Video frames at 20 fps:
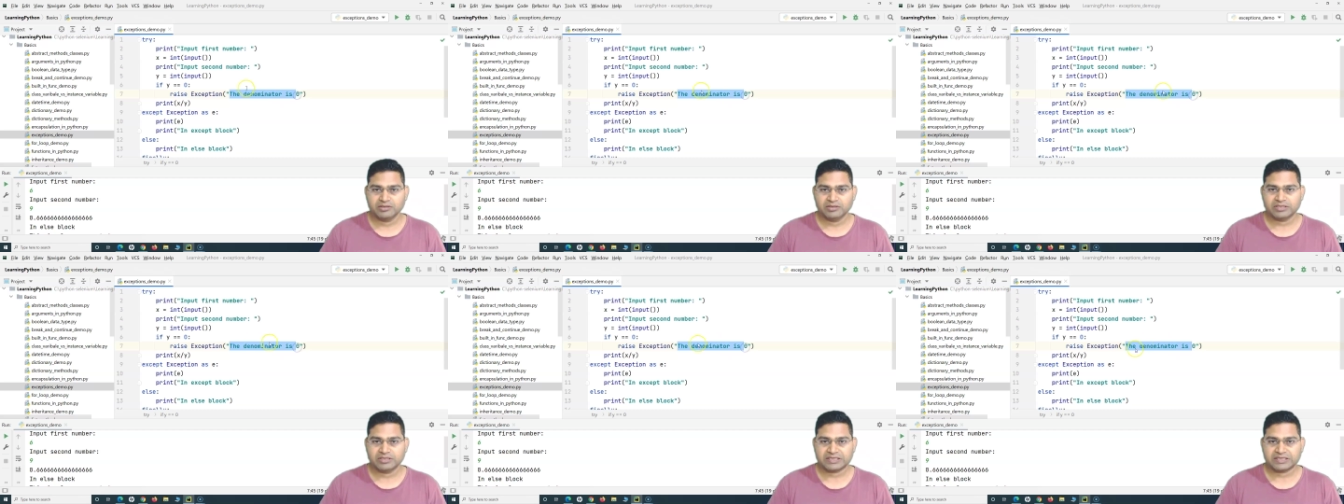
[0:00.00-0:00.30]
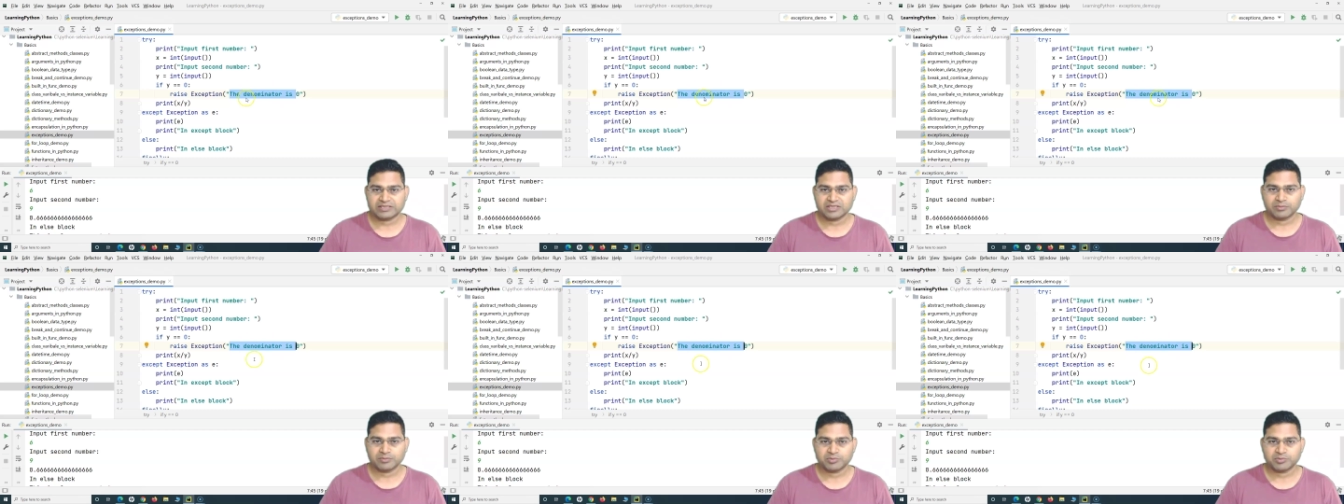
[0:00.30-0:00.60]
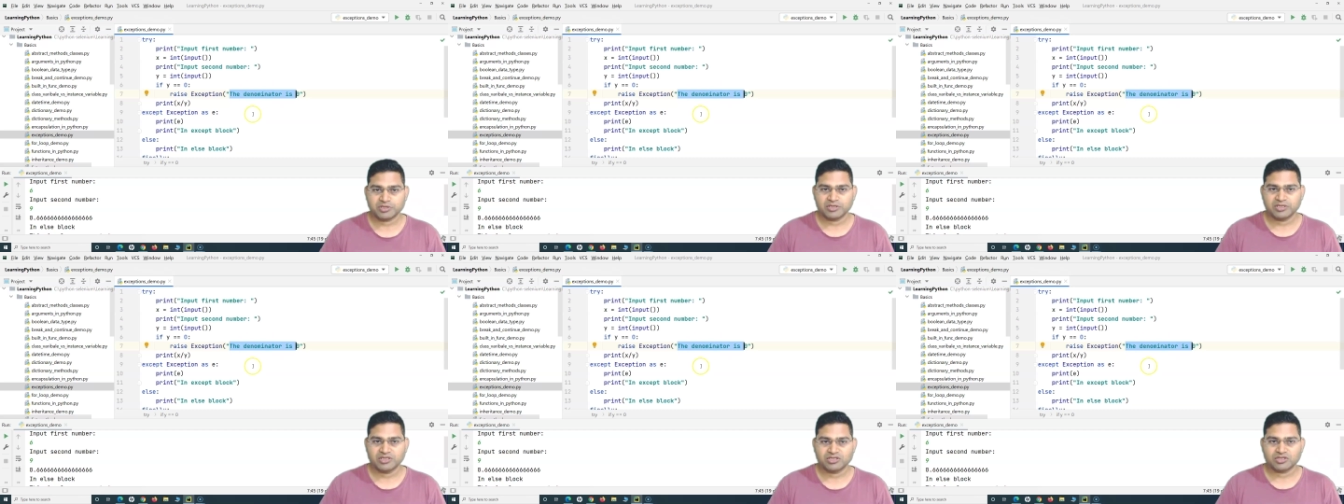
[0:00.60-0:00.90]
This
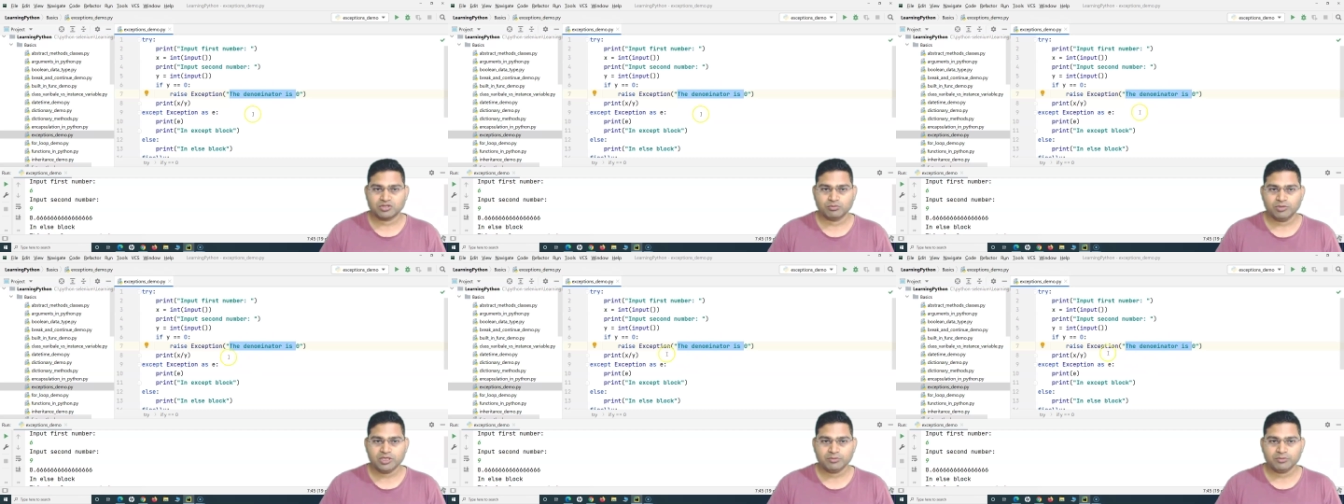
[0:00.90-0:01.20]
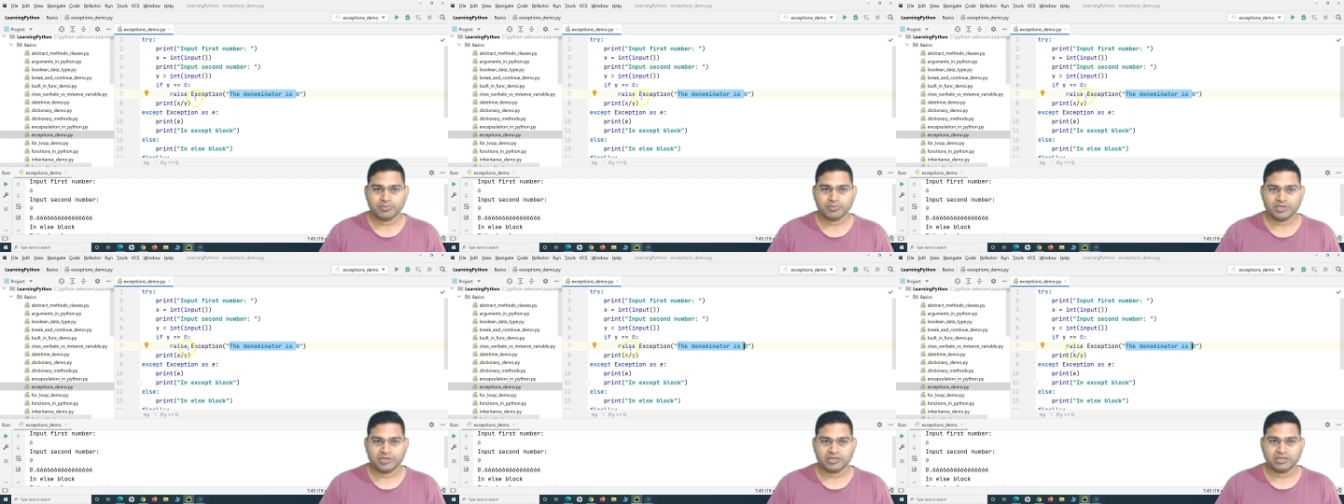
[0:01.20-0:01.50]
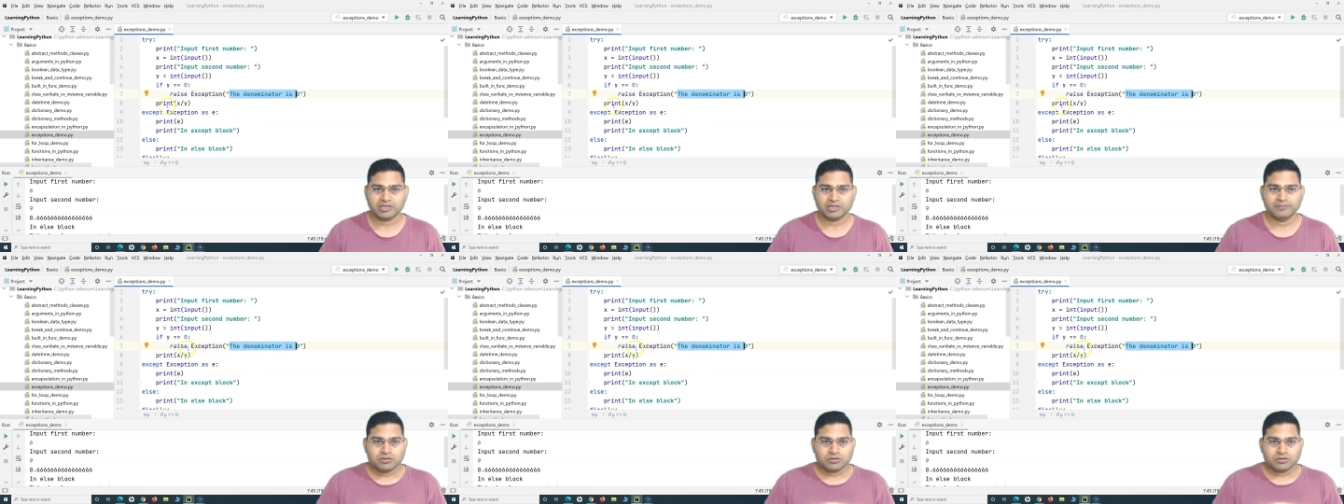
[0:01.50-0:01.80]
exception needs to be
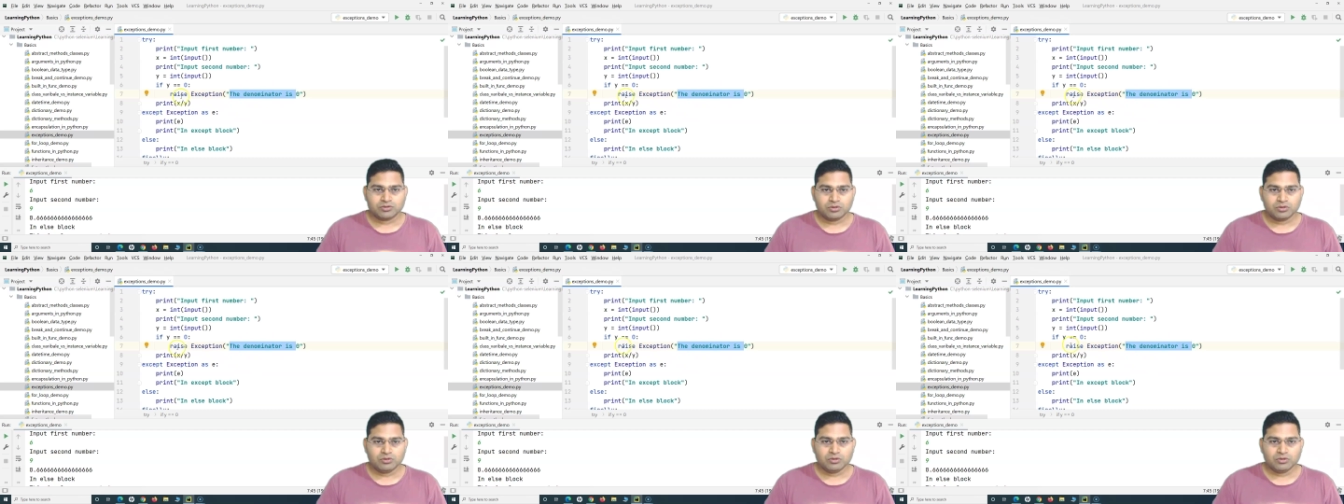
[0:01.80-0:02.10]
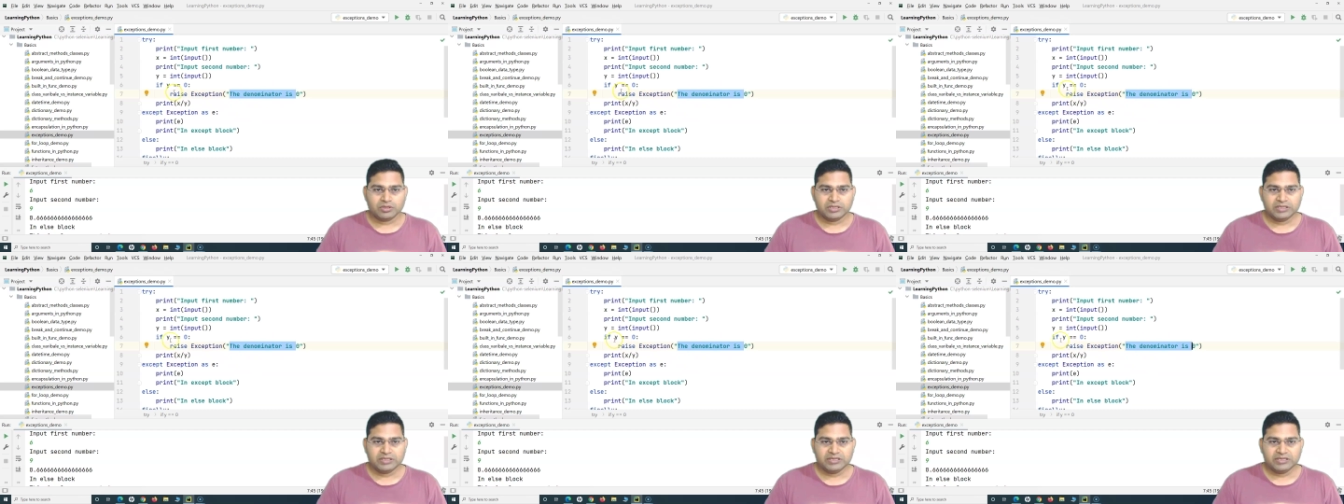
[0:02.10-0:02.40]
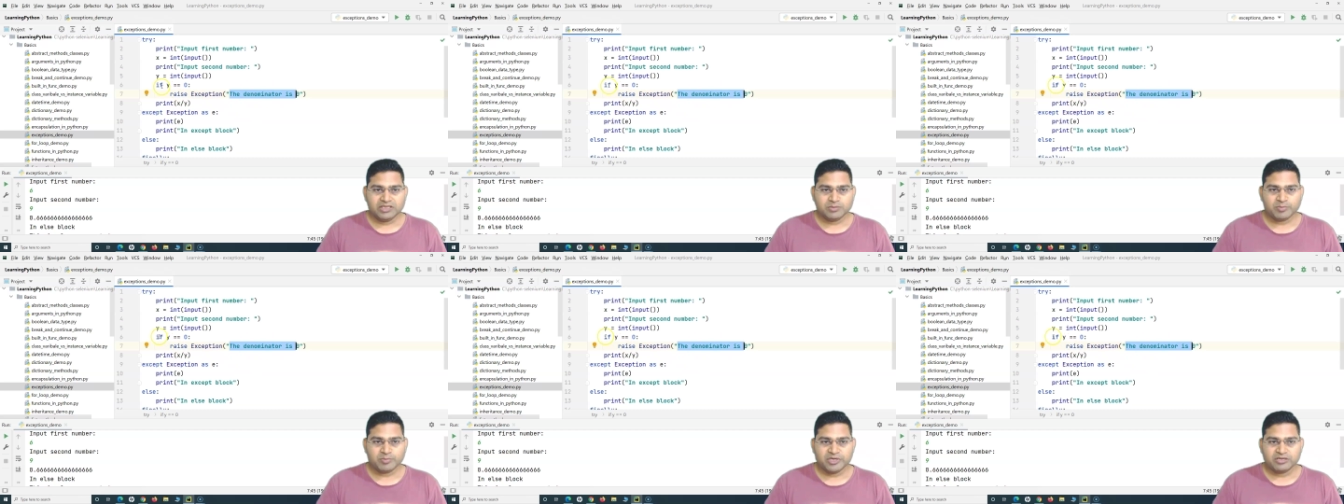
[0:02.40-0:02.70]
printed. So in
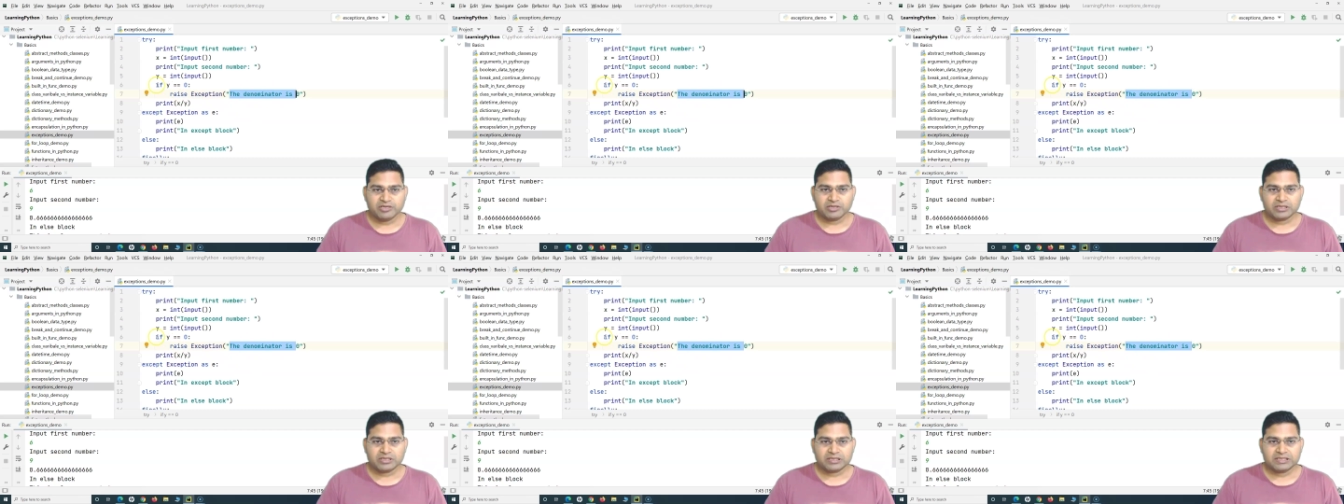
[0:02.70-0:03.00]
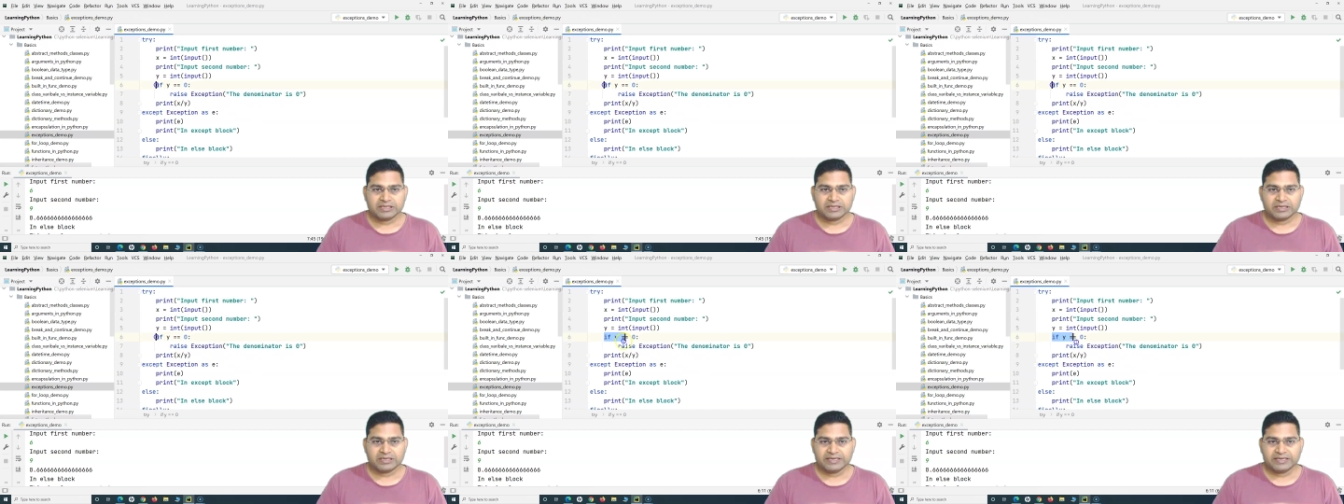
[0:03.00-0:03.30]
this particular